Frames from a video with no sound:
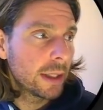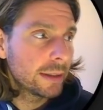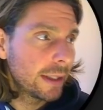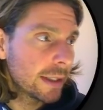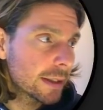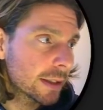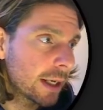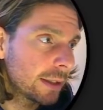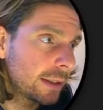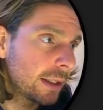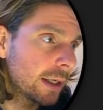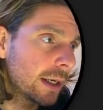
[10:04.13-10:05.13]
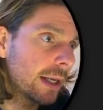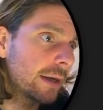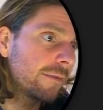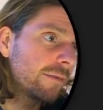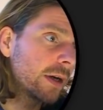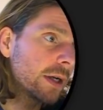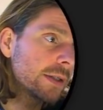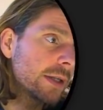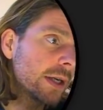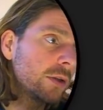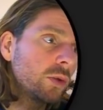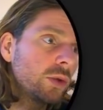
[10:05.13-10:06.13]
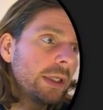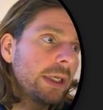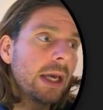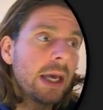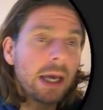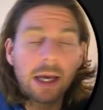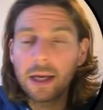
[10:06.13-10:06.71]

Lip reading: This right here refers to the